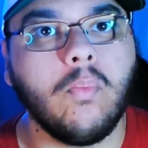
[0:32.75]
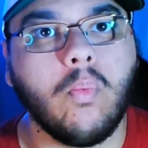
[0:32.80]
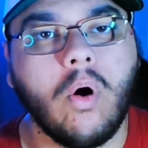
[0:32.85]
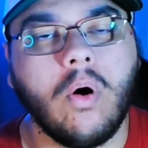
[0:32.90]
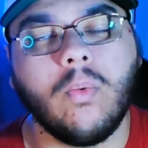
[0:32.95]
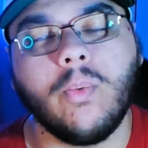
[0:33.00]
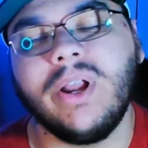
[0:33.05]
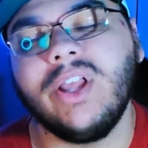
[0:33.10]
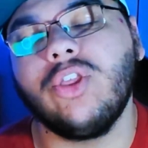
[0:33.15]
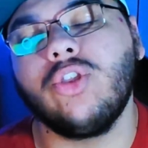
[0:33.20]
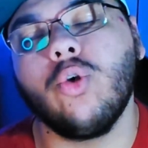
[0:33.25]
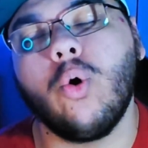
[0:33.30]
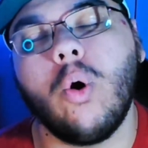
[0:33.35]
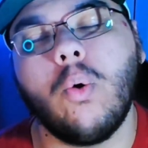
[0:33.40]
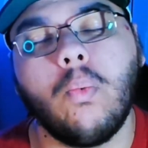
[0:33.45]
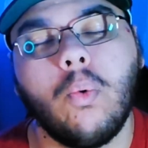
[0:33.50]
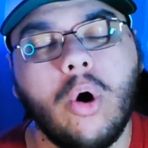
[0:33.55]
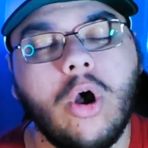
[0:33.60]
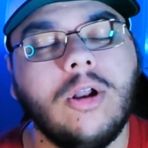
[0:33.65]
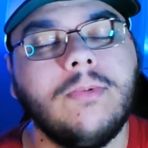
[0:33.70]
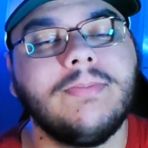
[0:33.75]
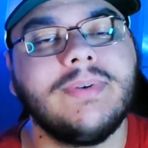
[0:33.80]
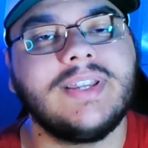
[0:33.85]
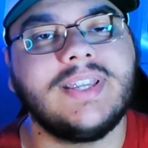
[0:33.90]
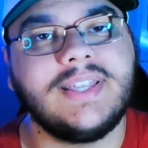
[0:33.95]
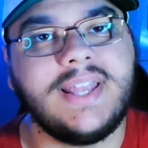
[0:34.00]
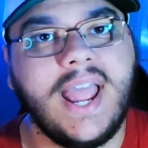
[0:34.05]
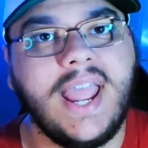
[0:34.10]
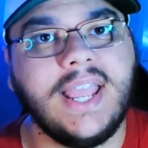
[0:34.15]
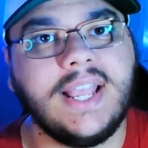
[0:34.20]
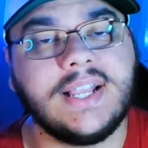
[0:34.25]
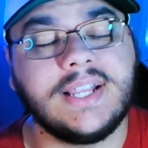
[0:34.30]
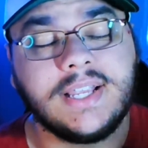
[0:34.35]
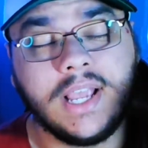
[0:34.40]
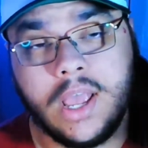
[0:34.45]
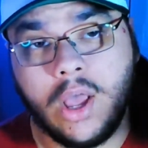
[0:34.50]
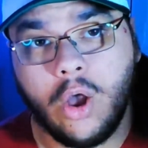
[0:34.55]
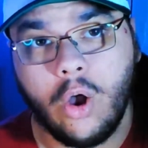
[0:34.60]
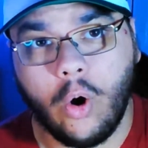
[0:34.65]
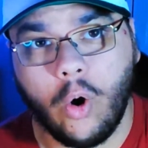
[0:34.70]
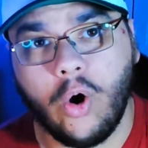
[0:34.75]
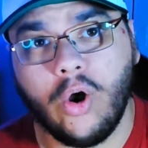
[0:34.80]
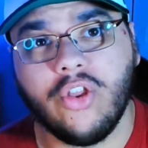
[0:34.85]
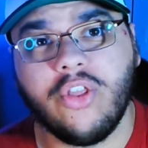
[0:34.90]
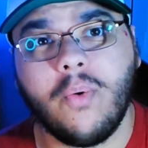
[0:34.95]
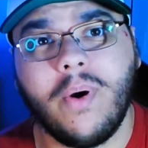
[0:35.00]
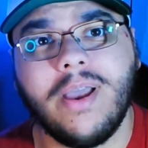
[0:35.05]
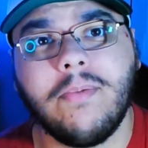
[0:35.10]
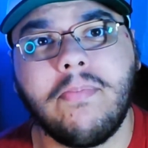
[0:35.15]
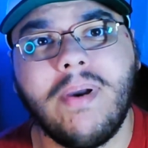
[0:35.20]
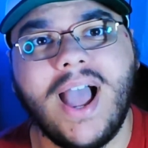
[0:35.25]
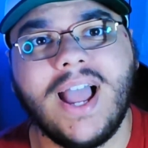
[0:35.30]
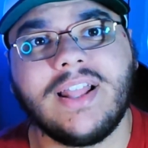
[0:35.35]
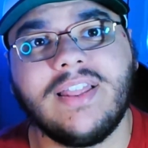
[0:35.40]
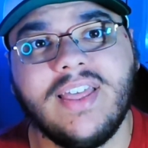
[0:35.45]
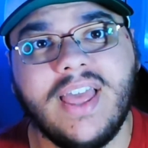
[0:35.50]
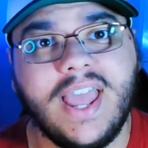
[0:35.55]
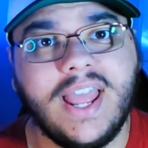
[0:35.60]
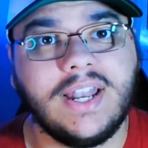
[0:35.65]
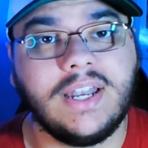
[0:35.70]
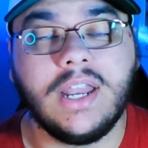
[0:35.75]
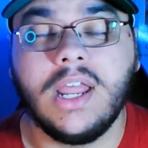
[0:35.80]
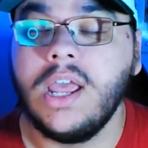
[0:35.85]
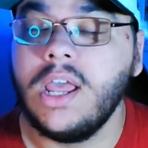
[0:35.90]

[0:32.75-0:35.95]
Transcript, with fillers: What we thought weren't mistakes all the way back then